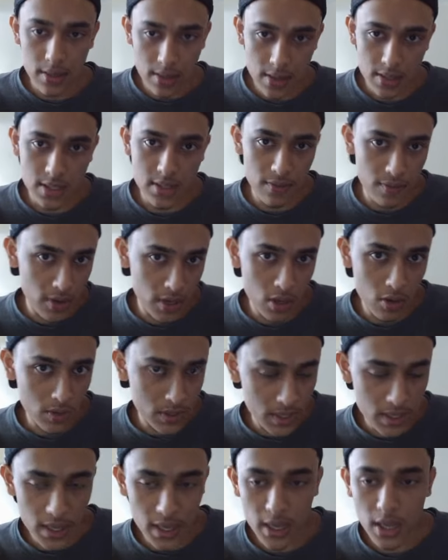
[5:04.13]
this video
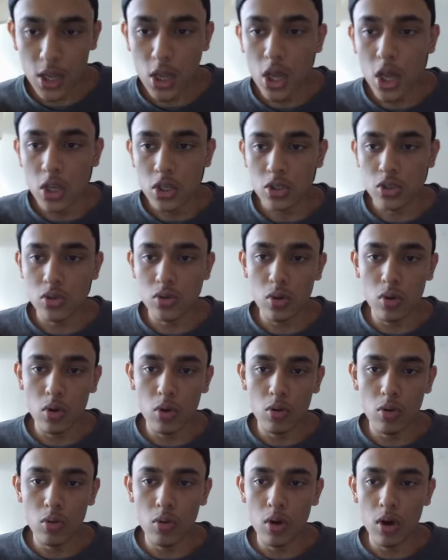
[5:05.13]
today.
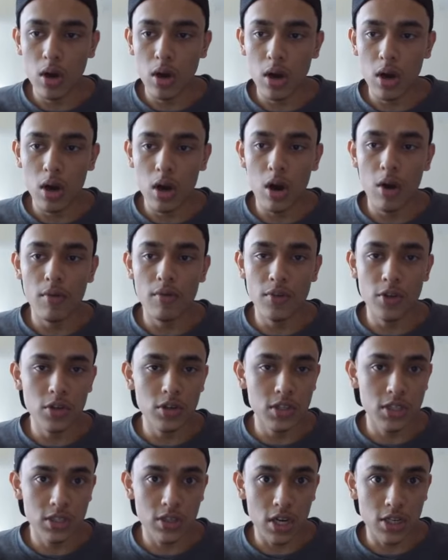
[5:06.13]
So um, viewer
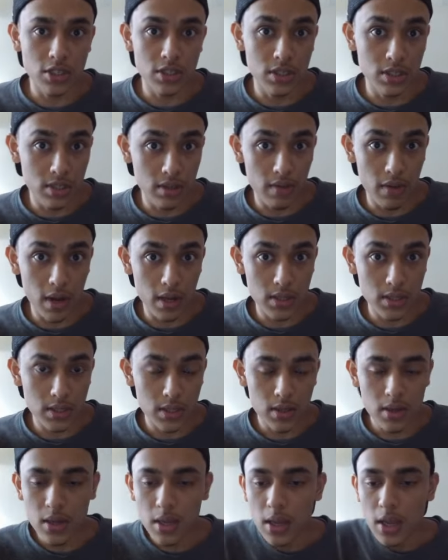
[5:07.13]
discretion is advised.
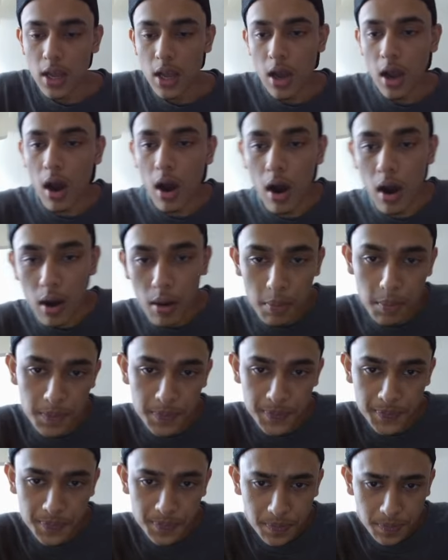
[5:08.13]

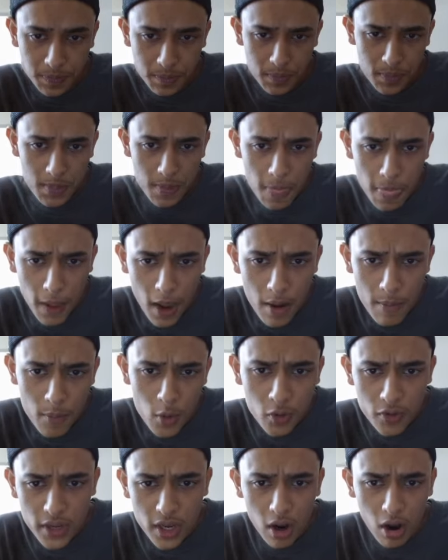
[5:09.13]
Um,
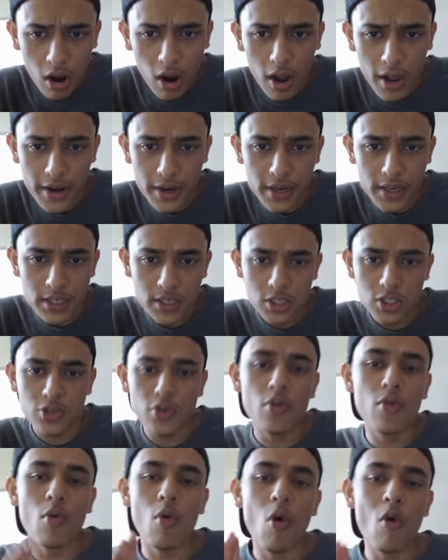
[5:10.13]
moving on
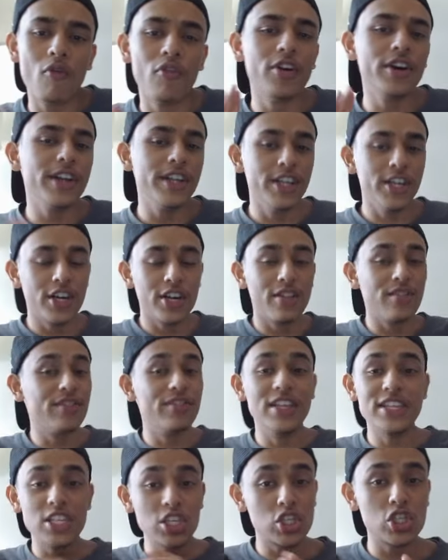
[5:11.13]
so over here
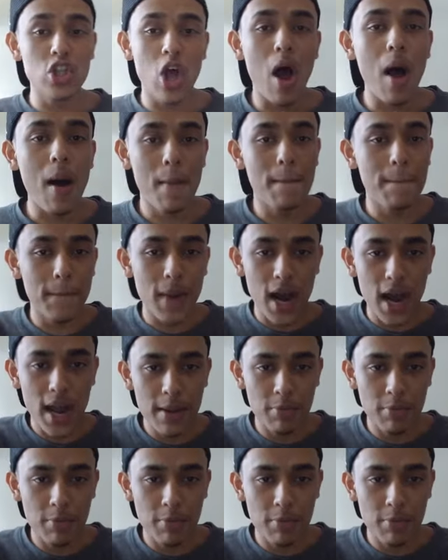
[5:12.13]
this is not my